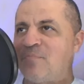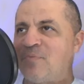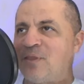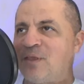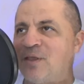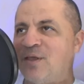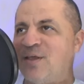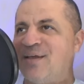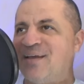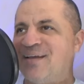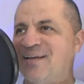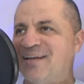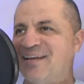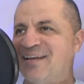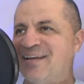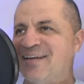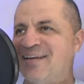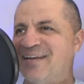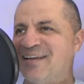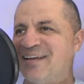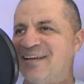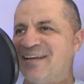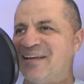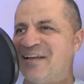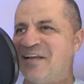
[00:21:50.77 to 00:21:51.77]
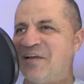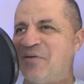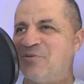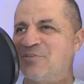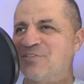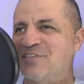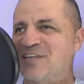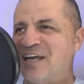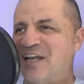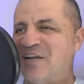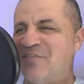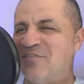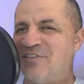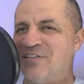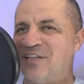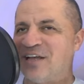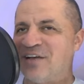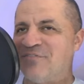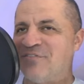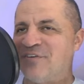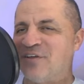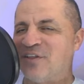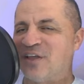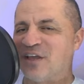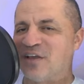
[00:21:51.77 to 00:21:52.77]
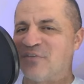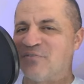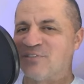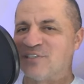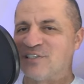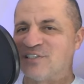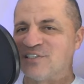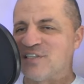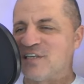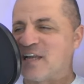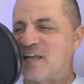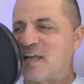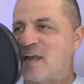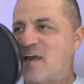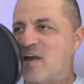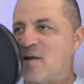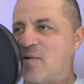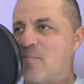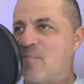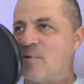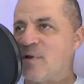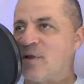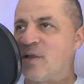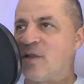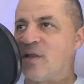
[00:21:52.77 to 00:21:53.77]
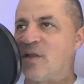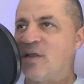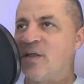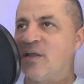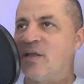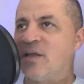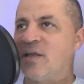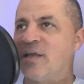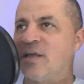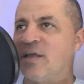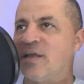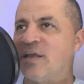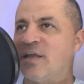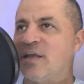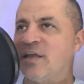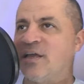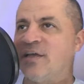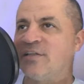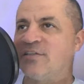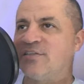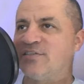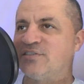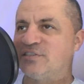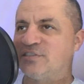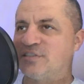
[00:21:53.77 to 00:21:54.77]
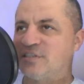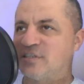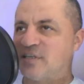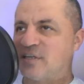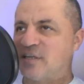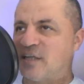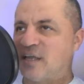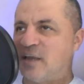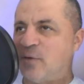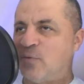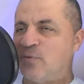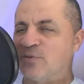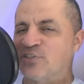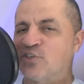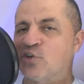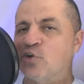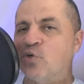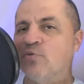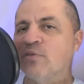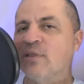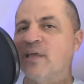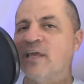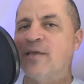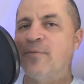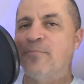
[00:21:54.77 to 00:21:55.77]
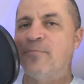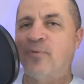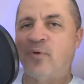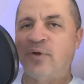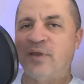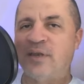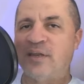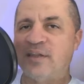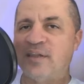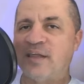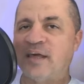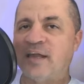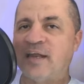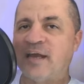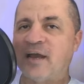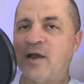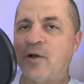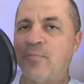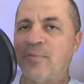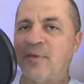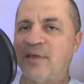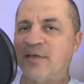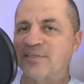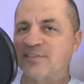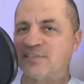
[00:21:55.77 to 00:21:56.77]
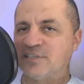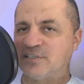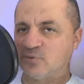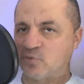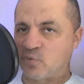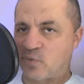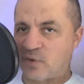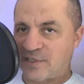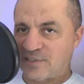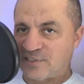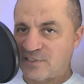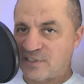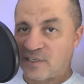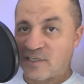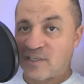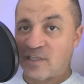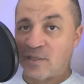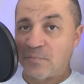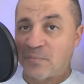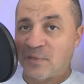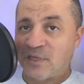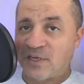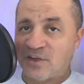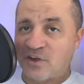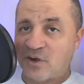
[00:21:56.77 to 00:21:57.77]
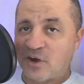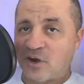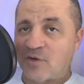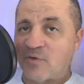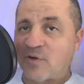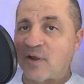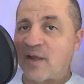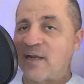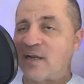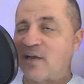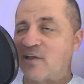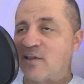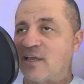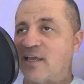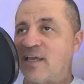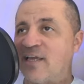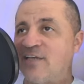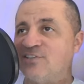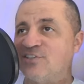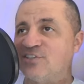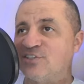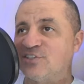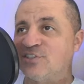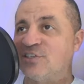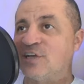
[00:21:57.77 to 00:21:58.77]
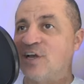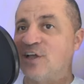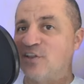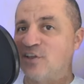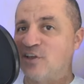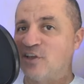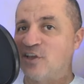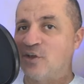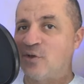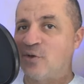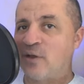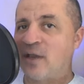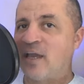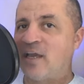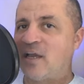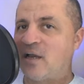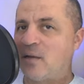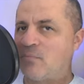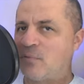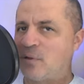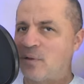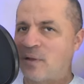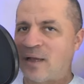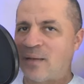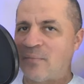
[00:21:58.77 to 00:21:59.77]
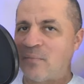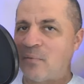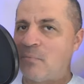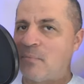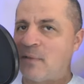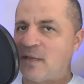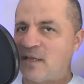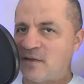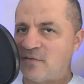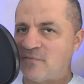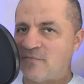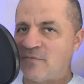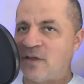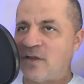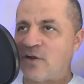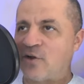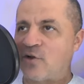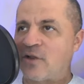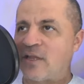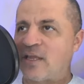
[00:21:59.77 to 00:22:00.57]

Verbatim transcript: it was kind of a, I felt like it was a dig at him, but it, it's it was cool that he pointed that out because he's wrestling in the mid card right now. Like he's just telling you, hey, I'm I'm a main eventer,